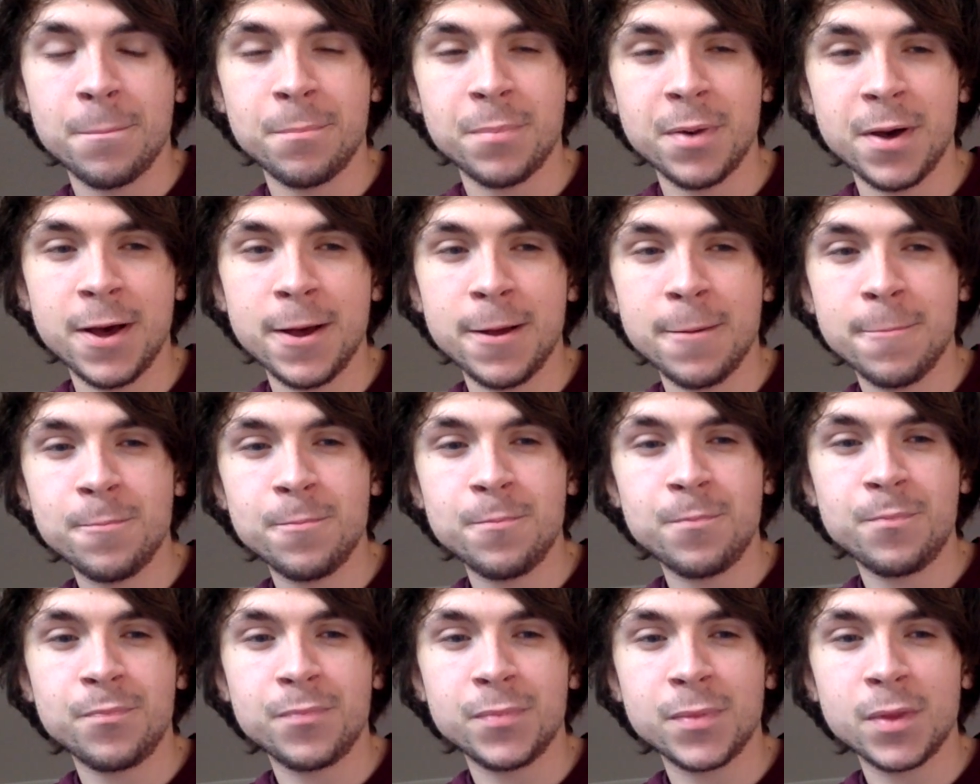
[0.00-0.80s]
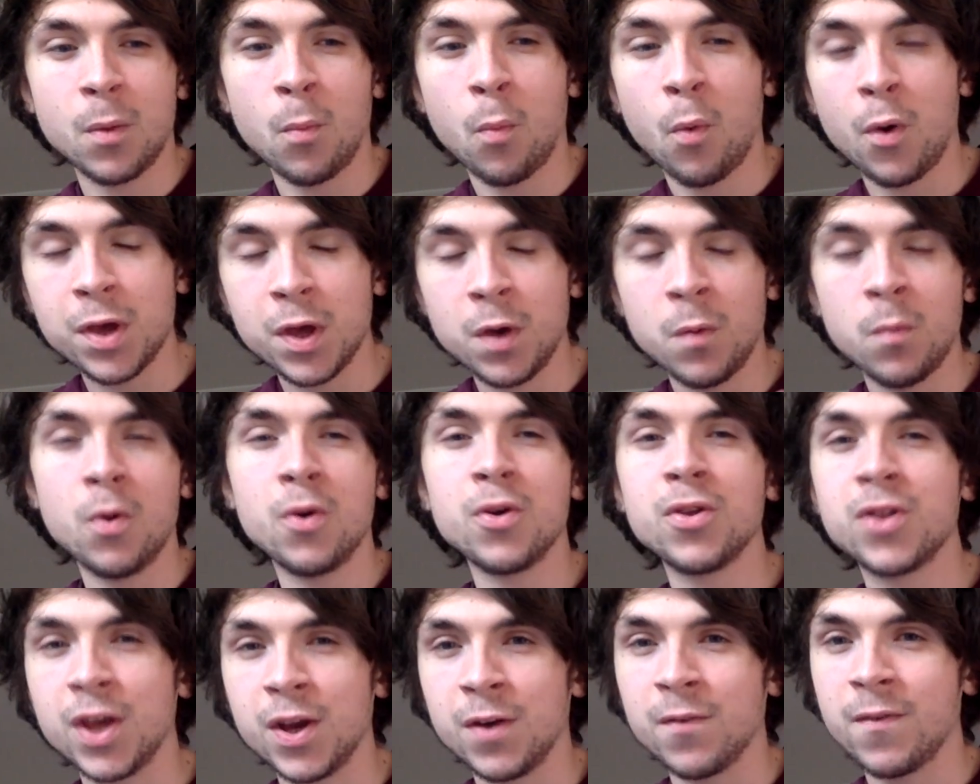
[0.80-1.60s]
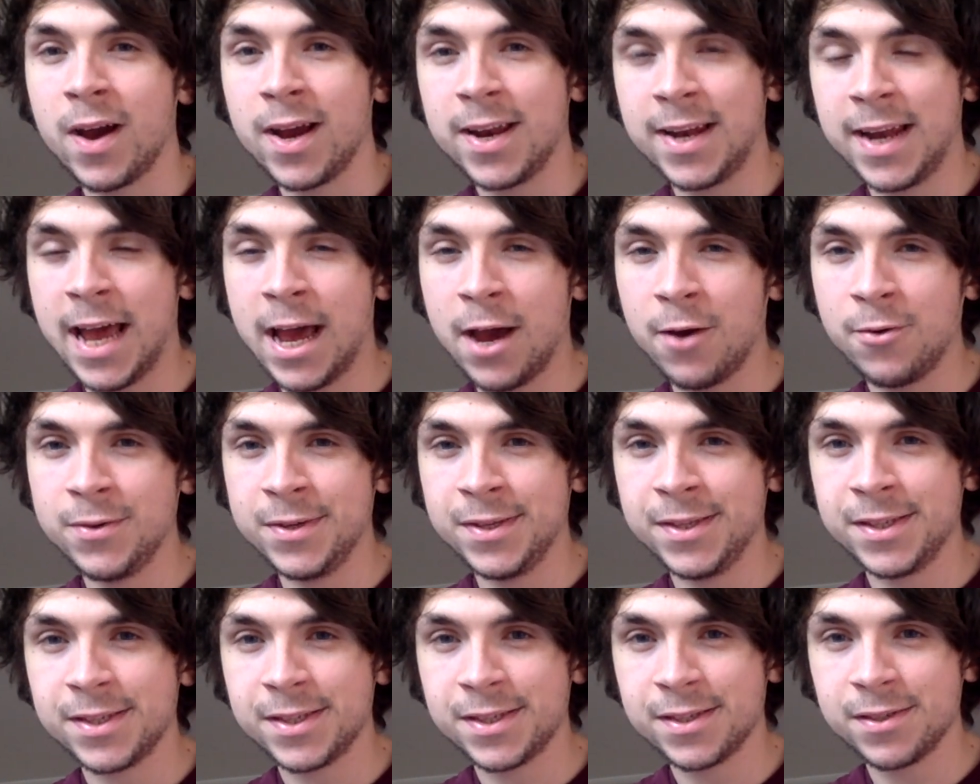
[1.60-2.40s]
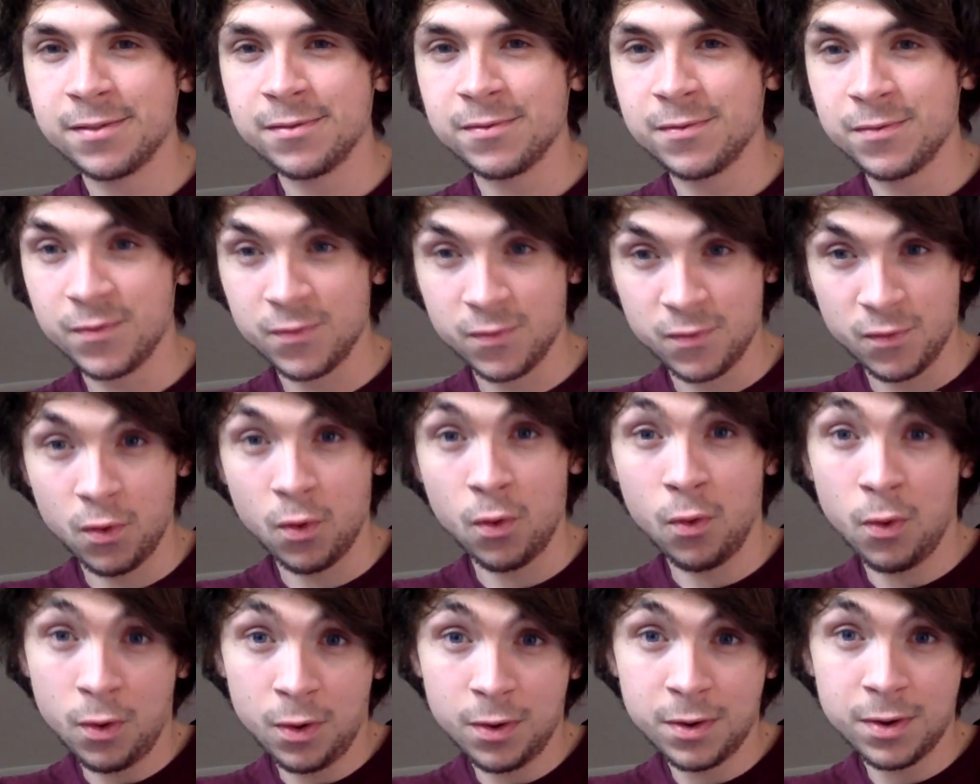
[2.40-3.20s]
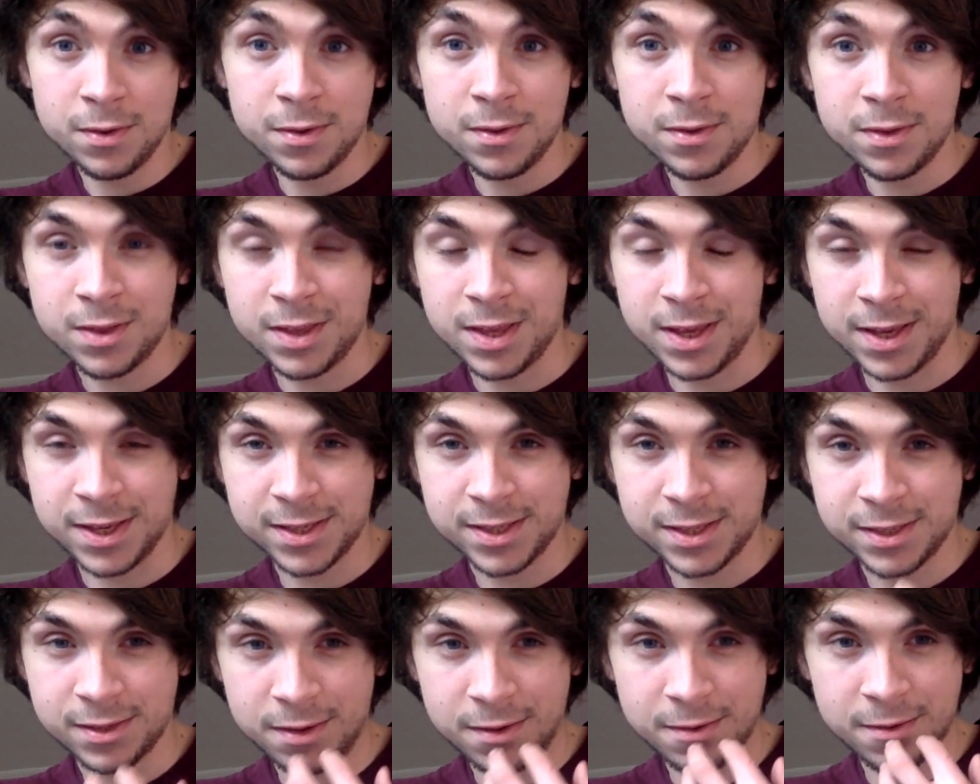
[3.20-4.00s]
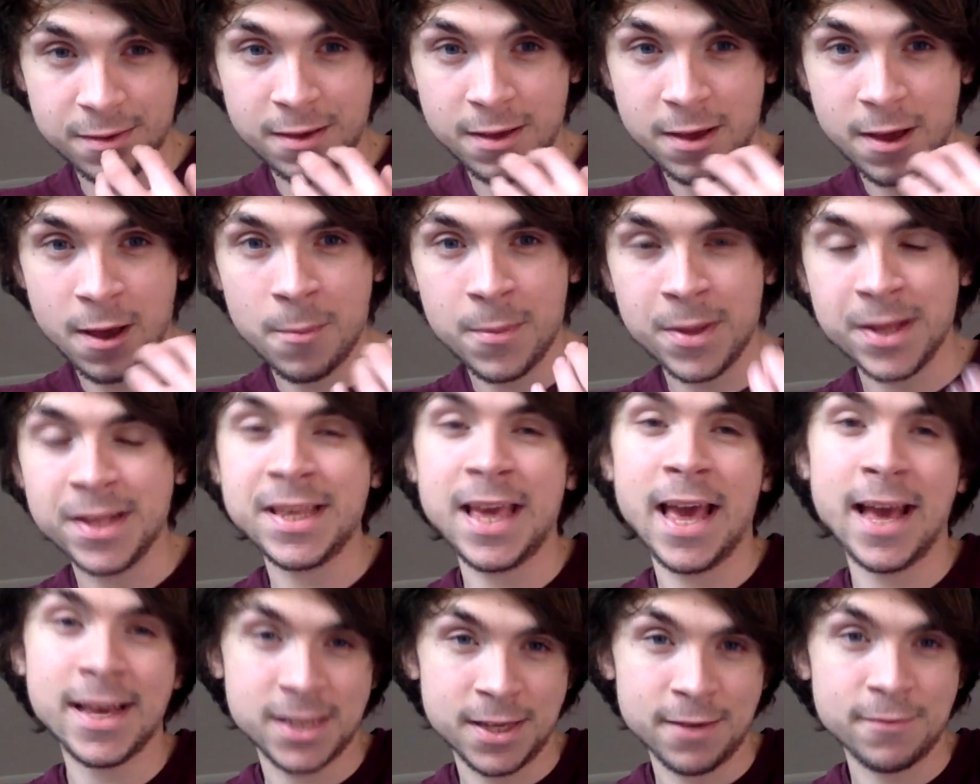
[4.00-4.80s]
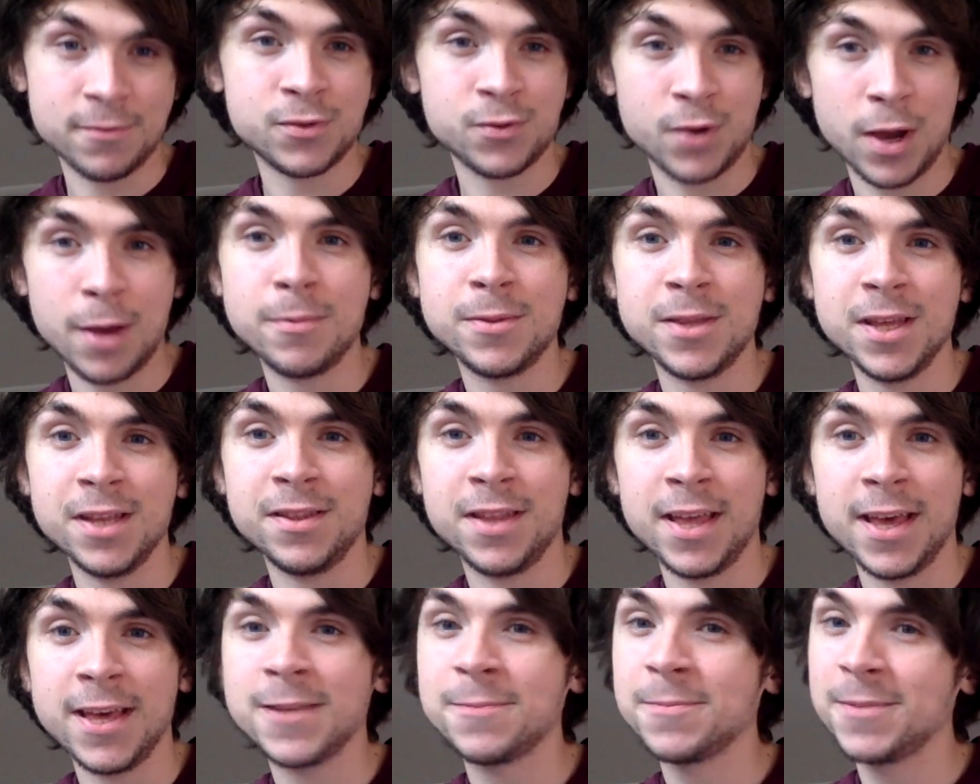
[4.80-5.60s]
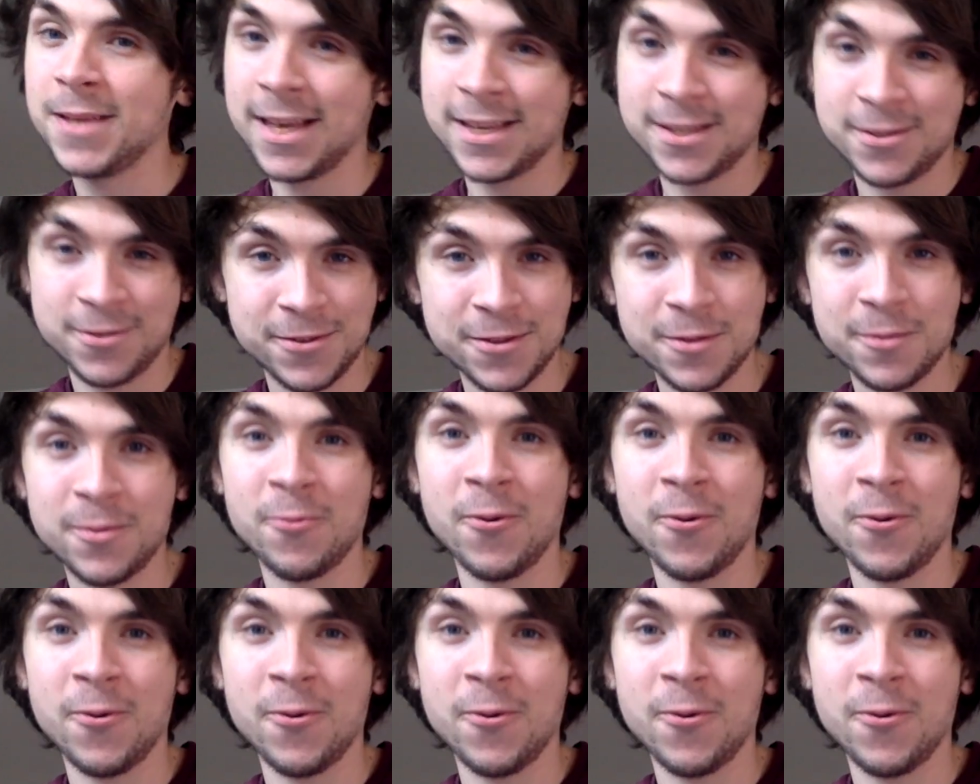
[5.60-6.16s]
but what you're watching right now is raw. Just, I mean, yes, I've scripted this, but that's not the